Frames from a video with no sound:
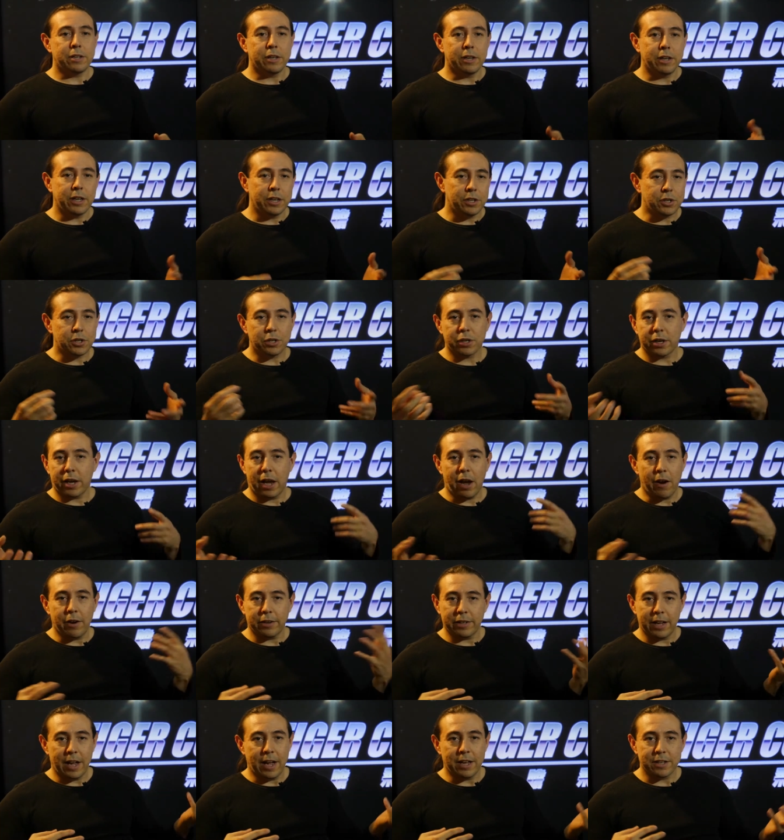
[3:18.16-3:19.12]
and each
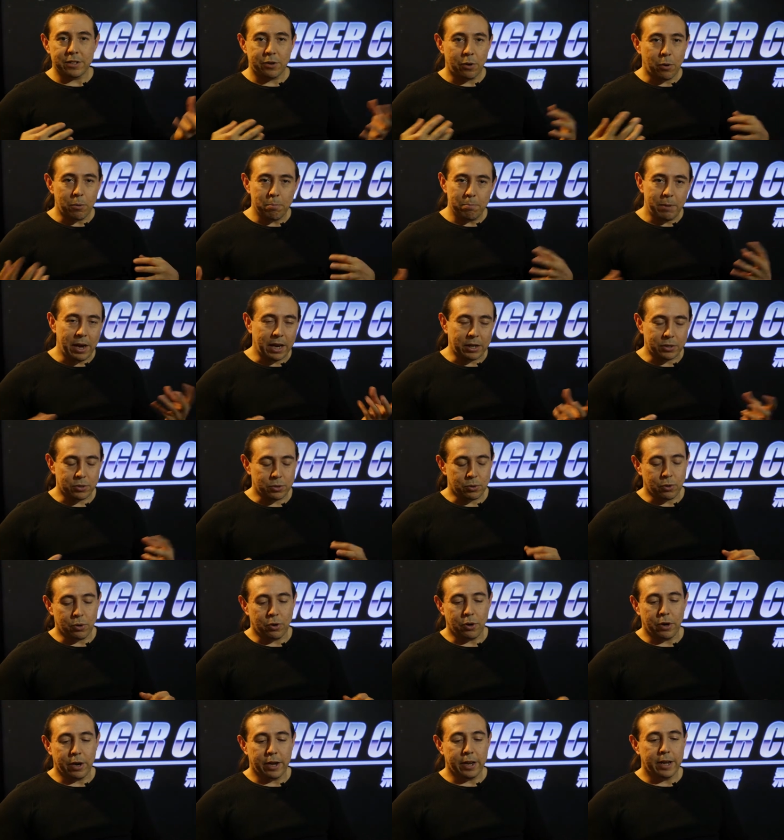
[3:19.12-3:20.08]
character has their own
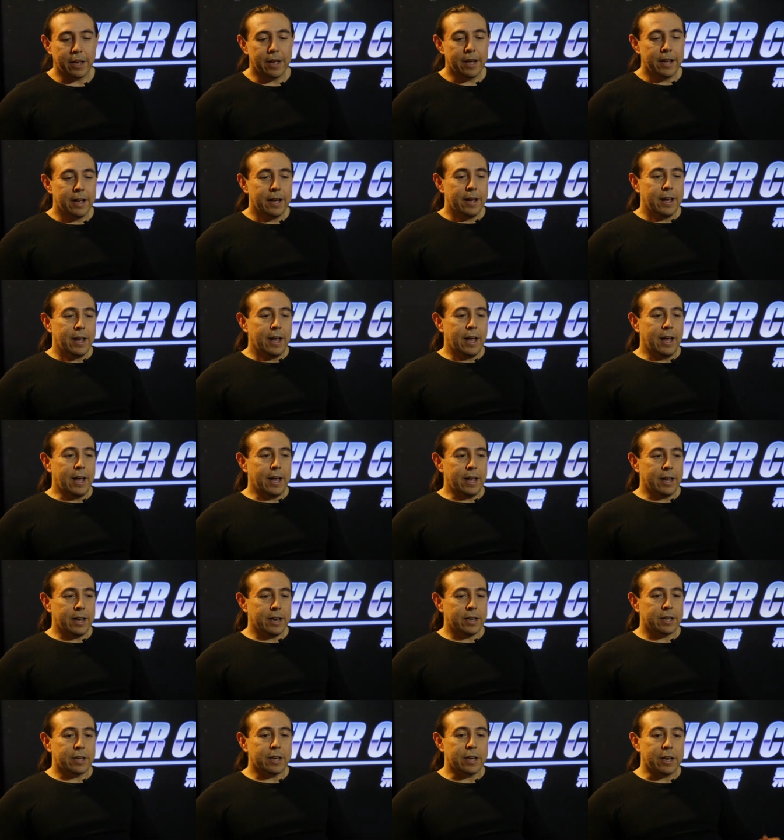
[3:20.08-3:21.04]
backstory.
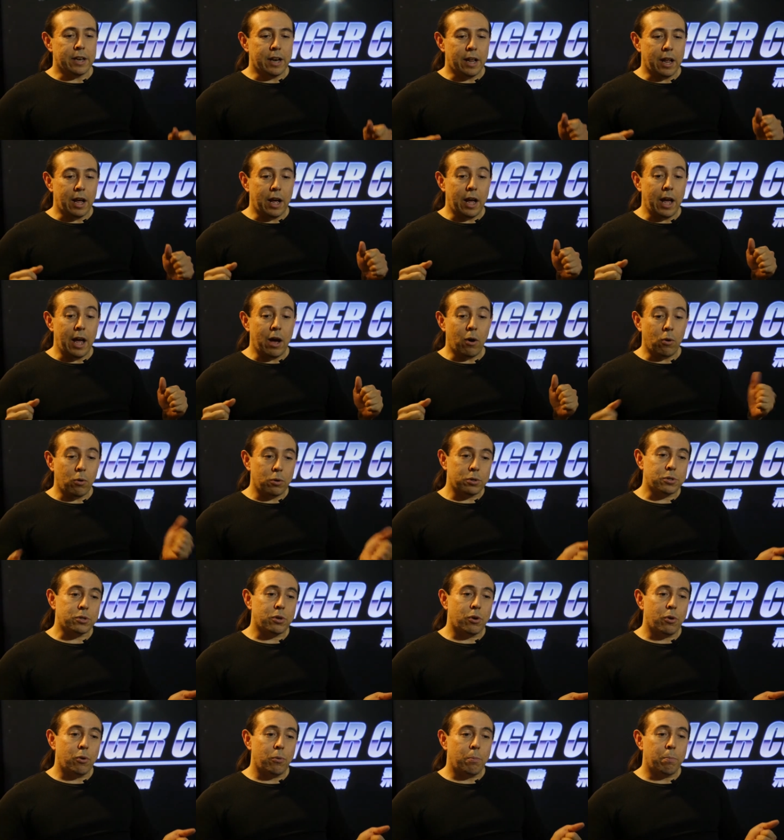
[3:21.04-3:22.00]
And
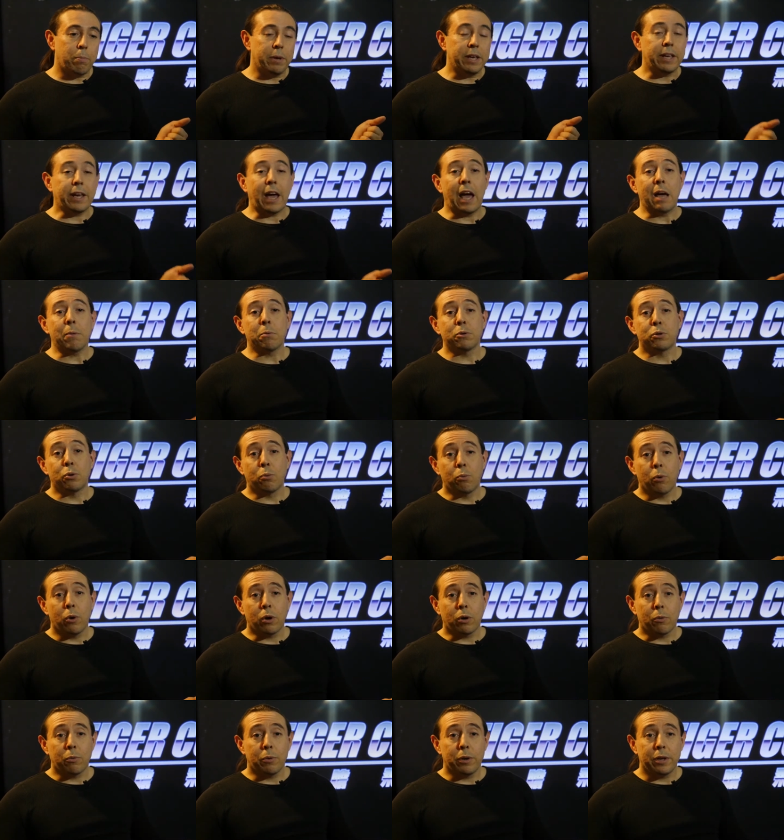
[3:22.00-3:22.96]
also being able to
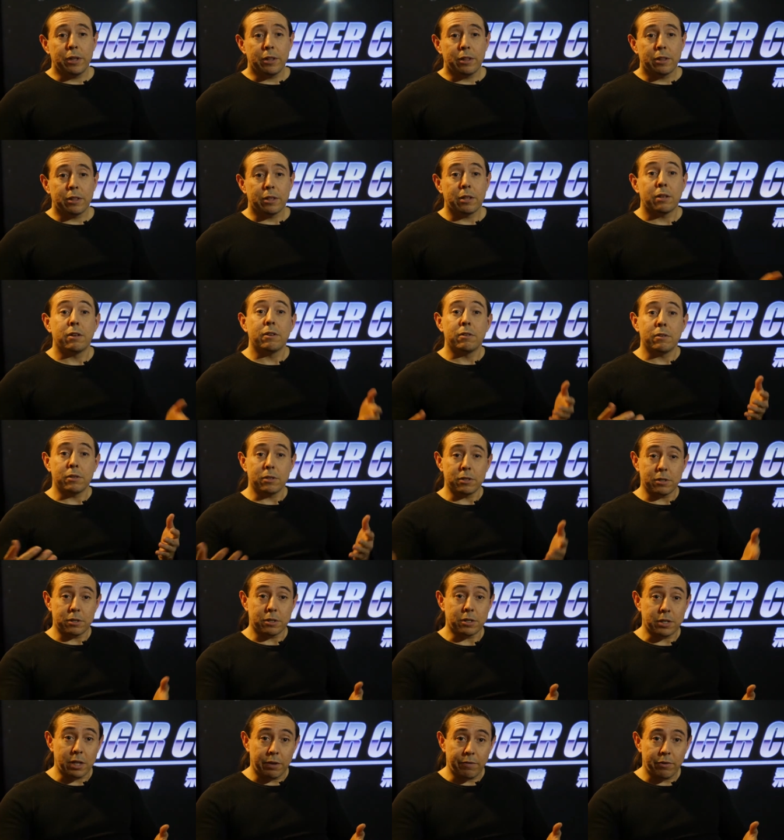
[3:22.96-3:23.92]
work with
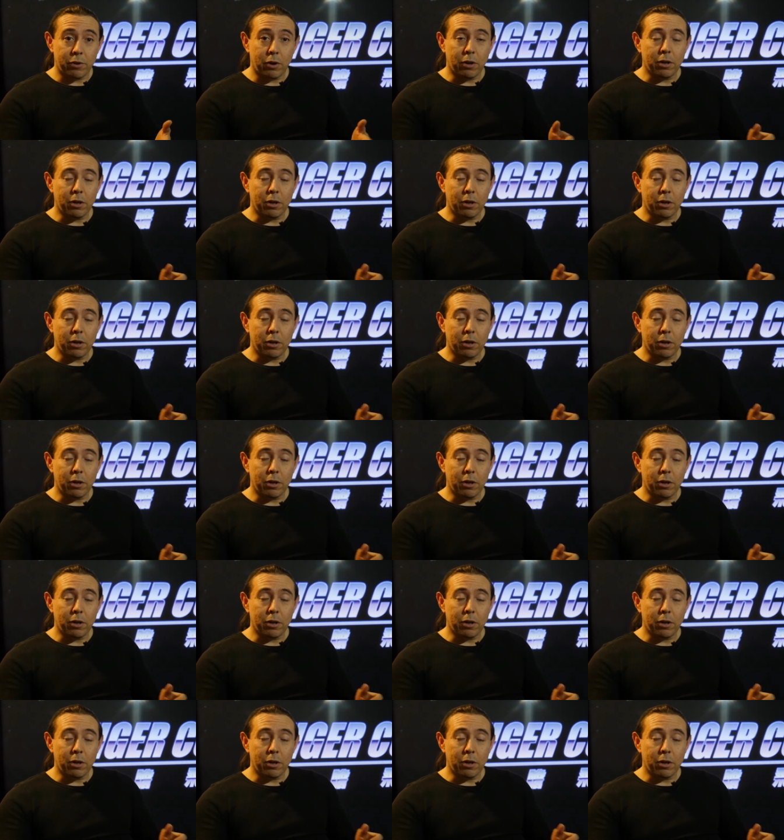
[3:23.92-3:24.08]
Steven